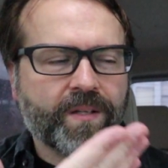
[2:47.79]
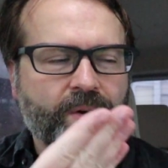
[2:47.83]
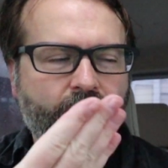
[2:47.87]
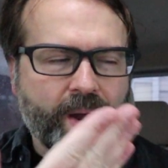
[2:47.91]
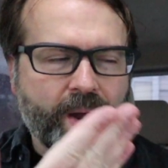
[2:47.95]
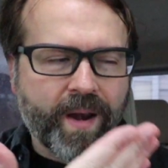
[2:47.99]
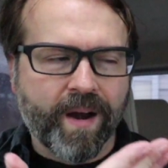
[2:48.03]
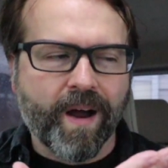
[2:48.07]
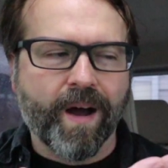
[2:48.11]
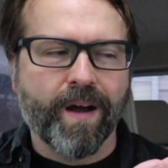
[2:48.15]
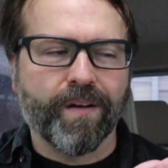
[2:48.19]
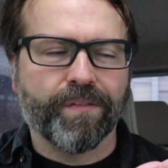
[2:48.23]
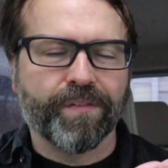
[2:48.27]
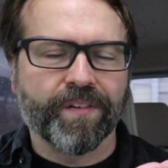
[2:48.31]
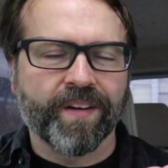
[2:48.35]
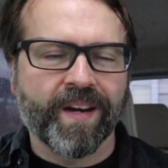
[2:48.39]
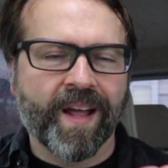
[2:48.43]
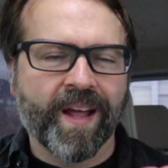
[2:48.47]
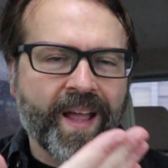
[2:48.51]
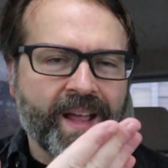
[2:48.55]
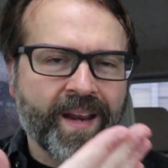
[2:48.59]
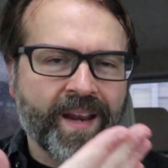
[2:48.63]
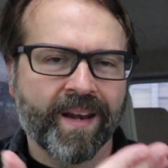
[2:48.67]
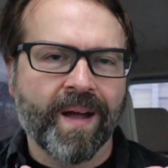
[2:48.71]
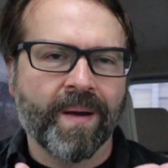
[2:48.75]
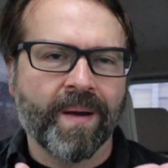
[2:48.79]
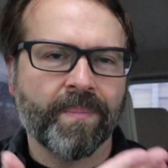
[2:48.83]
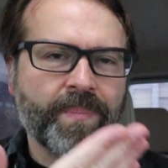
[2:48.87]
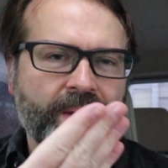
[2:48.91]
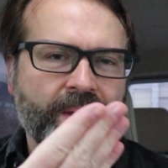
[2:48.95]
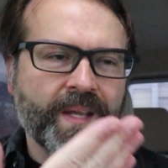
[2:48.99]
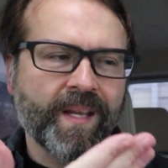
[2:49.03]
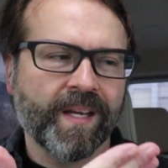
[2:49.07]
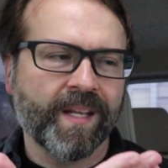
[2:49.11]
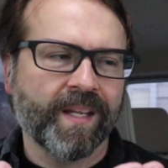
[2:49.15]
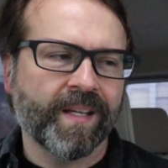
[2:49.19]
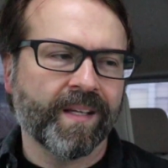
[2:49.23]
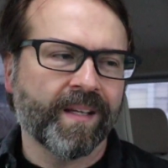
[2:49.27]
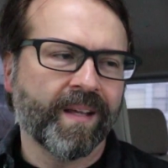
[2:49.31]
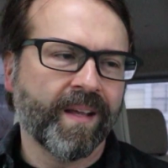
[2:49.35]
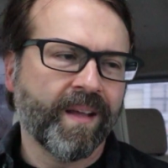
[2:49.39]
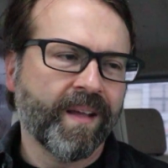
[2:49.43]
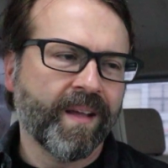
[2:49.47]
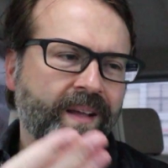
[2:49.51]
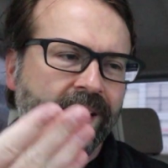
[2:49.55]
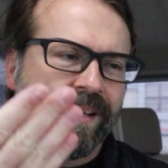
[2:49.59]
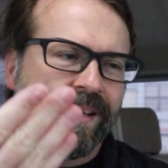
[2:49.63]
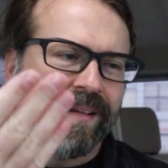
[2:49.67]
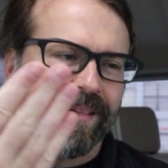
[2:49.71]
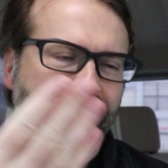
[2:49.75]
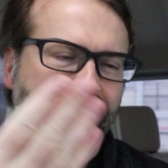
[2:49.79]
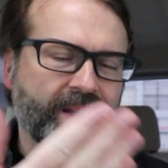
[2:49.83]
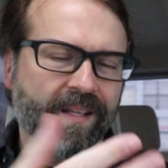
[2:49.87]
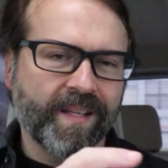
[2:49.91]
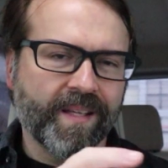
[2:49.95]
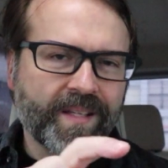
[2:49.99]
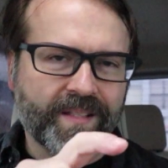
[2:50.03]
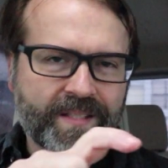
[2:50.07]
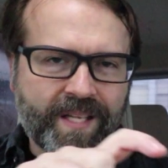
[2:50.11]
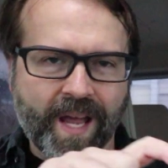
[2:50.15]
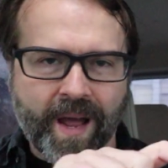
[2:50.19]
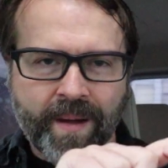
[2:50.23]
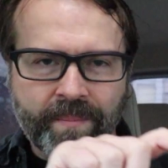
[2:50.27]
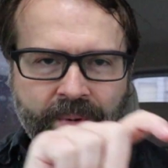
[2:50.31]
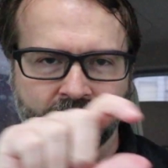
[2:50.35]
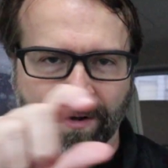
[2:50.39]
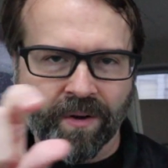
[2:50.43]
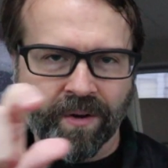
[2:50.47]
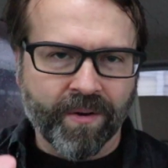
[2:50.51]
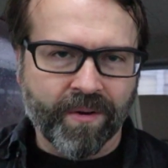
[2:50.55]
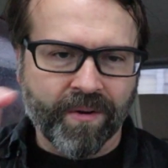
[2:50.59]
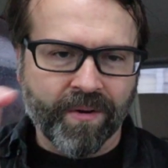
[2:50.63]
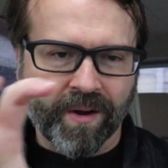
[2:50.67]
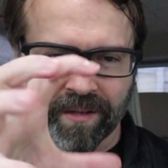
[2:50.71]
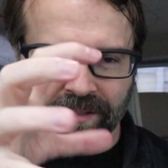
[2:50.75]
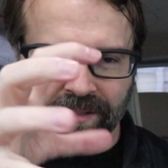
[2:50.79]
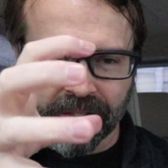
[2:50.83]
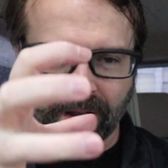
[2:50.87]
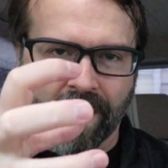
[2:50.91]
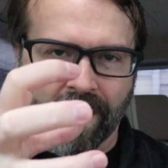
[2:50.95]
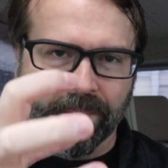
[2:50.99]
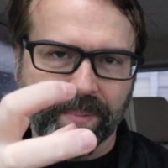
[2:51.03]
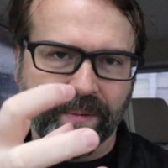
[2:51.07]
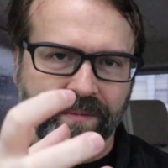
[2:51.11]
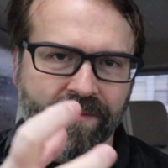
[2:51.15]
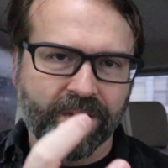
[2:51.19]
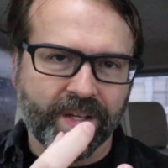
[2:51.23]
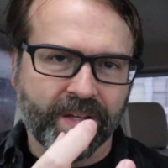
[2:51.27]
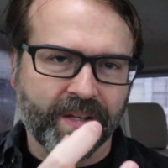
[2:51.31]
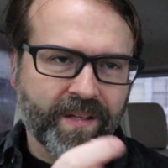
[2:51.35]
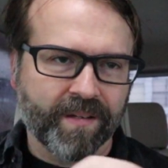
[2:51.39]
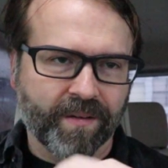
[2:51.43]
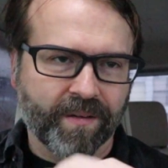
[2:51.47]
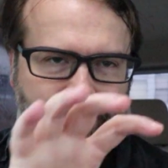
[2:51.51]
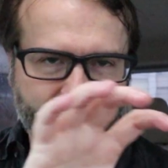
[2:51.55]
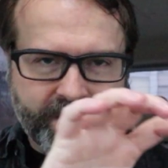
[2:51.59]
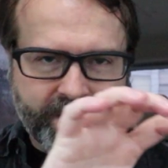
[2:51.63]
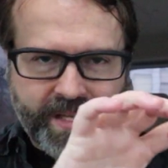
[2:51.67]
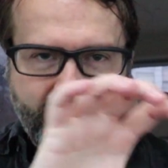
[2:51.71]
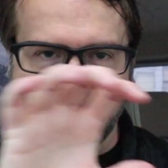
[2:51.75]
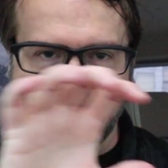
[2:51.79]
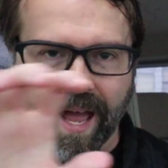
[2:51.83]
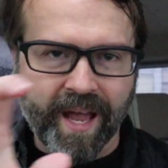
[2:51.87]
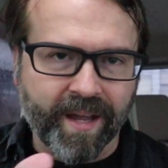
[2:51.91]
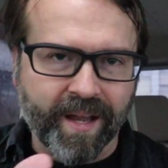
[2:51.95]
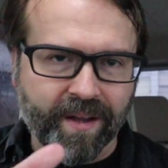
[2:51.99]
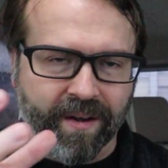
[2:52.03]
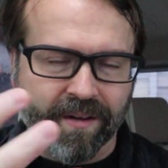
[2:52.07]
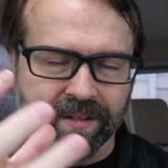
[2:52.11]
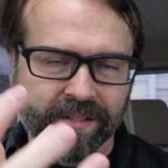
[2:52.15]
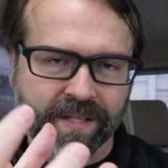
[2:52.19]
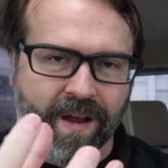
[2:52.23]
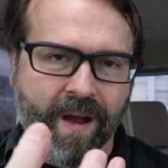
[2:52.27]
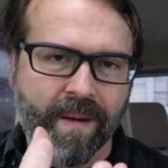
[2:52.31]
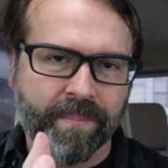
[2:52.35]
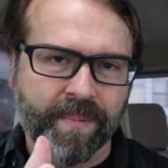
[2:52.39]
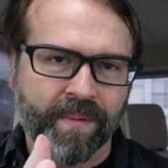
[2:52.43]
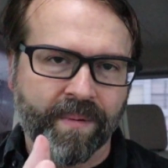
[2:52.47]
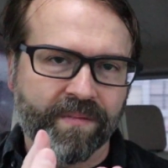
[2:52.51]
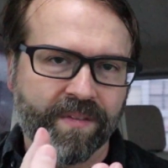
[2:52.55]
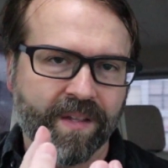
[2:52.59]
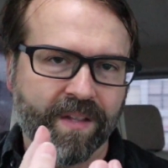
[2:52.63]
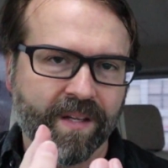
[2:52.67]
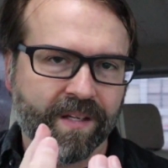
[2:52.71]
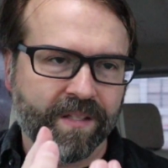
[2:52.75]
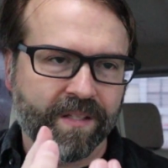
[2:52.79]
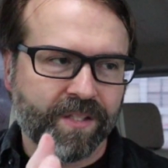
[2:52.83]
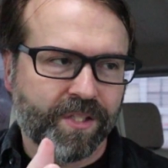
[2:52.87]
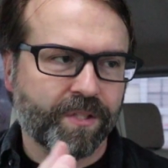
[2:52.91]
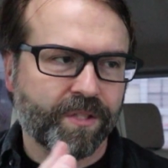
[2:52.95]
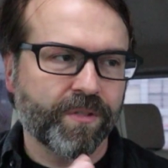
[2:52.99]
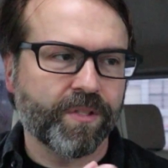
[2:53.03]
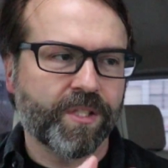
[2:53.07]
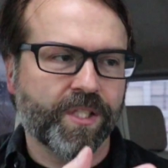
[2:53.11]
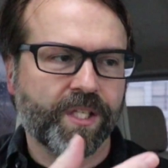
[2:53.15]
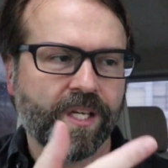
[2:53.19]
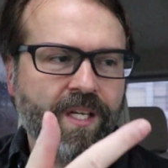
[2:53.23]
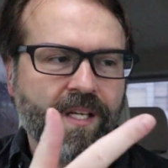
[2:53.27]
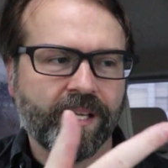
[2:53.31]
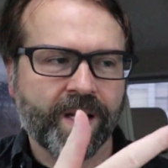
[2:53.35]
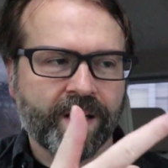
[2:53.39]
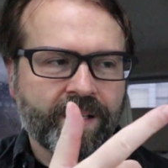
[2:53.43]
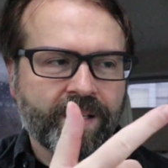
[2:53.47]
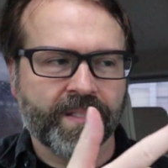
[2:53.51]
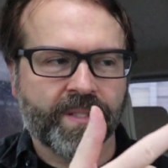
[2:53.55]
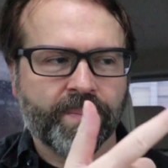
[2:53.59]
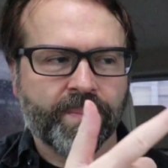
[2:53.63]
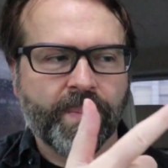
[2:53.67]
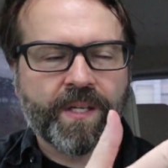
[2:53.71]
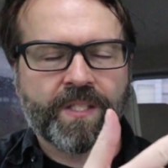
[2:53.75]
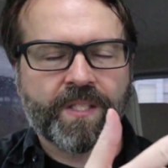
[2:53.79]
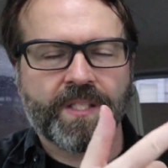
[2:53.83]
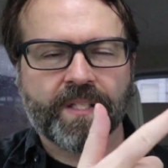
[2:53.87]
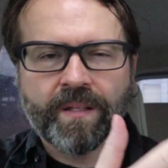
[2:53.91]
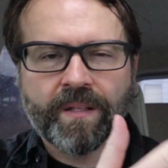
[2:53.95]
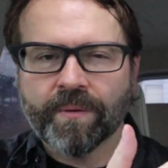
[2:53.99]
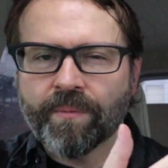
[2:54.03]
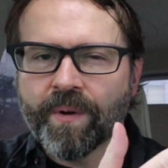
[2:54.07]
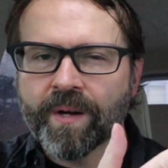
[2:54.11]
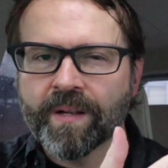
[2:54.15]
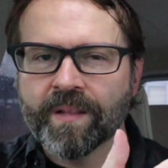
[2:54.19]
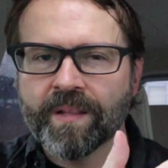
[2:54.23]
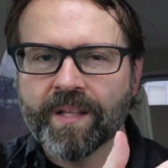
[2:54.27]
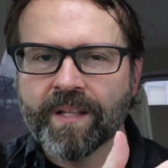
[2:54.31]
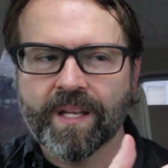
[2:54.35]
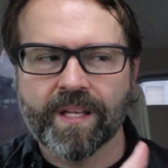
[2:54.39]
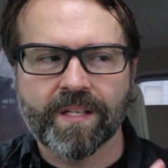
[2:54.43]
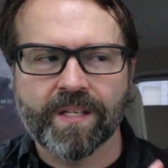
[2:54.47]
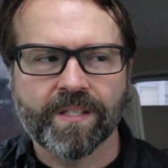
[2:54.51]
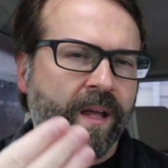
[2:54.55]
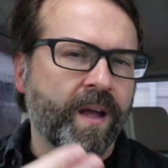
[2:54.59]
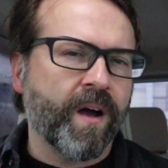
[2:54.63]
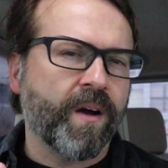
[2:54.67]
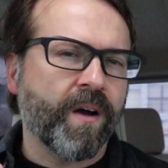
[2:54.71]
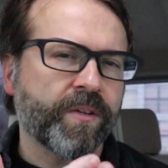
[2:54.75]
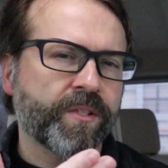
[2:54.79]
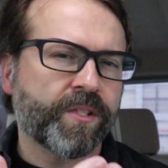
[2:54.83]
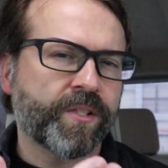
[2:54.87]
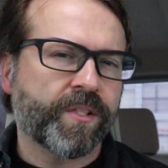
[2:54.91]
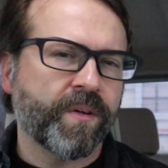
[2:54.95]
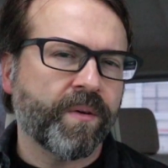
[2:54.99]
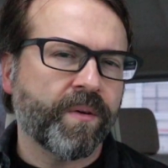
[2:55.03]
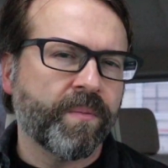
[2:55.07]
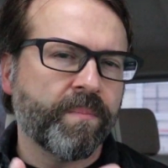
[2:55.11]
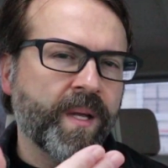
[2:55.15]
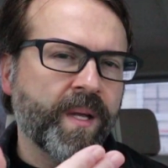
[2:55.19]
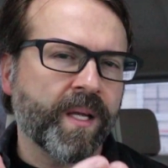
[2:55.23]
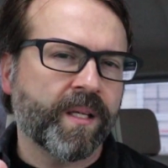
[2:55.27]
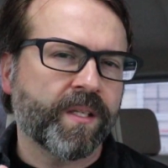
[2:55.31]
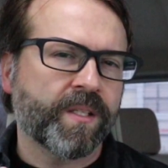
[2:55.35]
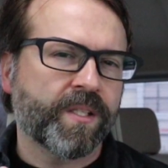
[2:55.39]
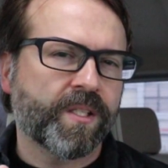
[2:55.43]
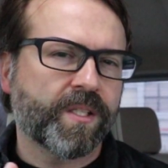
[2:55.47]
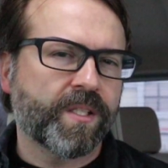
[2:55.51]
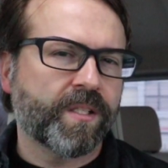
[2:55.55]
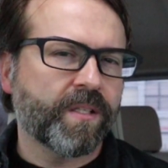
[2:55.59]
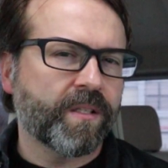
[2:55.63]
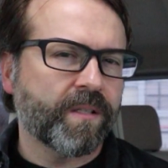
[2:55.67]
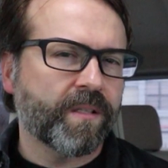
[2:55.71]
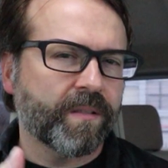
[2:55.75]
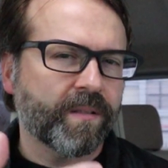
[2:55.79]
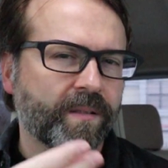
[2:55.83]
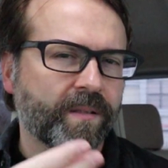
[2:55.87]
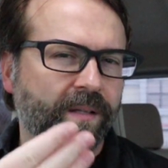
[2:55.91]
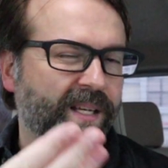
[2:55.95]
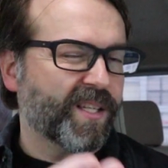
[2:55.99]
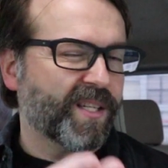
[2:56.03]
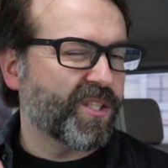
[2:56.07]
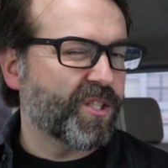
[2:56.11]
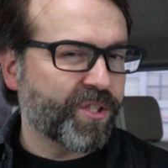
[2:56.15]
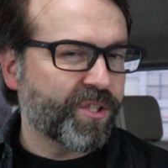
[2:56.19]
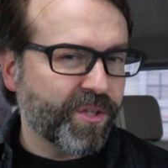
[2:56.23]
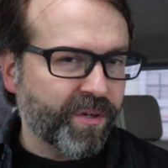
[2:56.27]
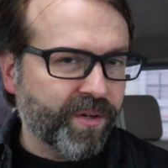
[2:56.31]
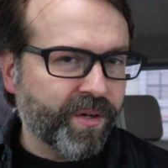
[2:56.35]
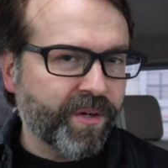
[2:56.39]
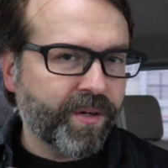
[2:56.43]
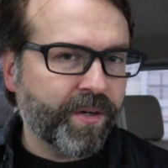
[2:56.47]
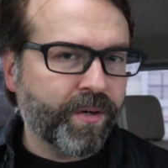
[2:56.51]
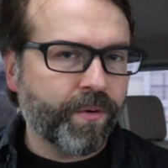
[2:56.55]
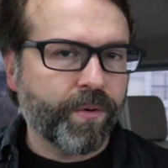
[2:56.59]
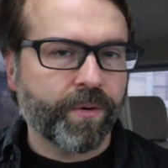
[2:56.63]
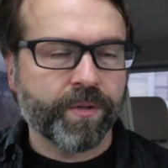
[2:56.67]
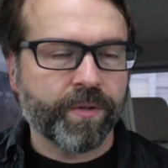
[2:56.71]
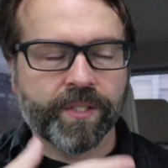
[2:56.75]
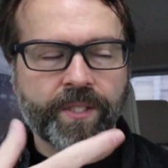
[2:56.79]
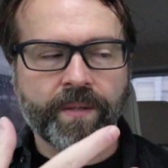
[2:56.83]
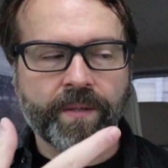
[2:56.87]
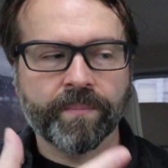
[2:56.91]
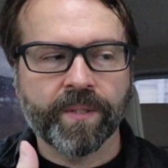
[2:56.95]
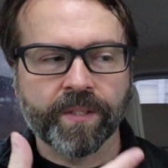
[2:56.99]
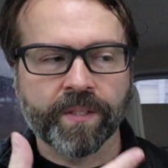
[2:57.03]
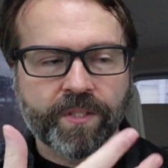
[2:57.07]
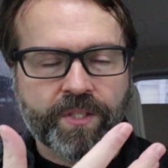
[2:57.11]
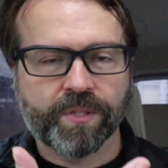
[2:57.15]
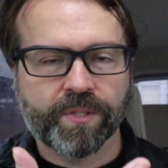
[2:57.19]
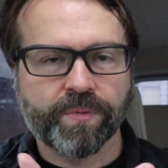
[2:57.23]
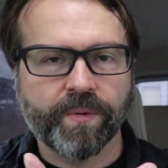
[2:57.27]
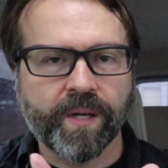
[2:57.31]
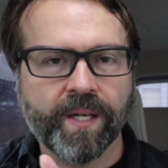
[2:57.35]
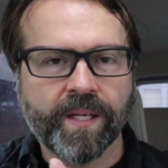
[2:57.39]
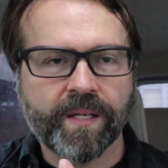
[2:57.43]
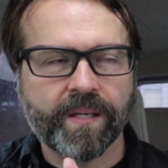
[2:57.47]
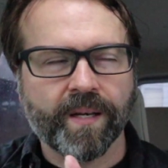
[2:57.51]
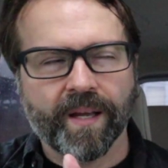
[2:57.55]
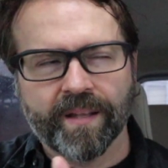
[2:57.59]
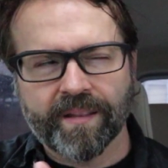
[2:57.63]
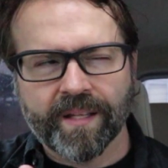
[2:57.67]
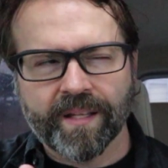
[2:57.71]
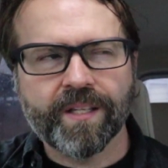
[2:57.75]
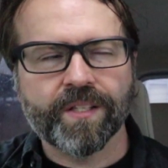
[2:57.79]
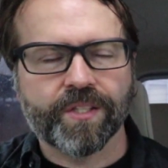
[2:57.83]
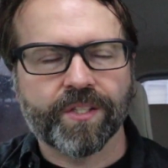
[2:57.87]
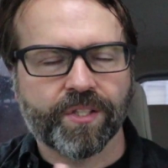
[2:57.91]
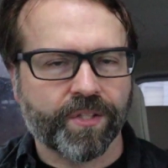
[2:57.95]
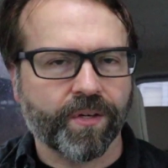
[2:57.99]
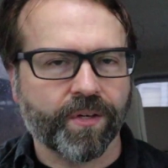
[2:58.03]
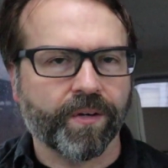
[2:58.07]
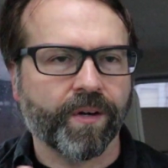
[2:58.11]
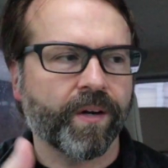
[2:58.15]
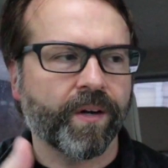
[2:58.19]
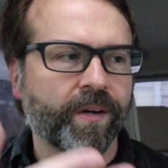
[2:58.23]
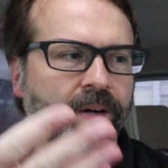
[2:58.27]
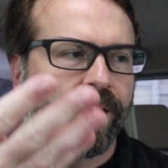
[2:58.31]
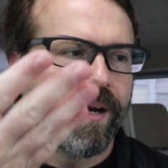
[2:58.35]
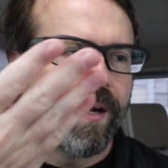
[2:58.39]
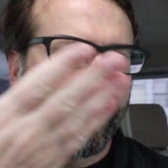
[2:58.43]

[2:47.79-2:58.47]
Quite often I end up eating the tamago on top of the egg on top of the sushi, and it's basically one of these. They also mix like sugar or something sweet, I think it's sugar,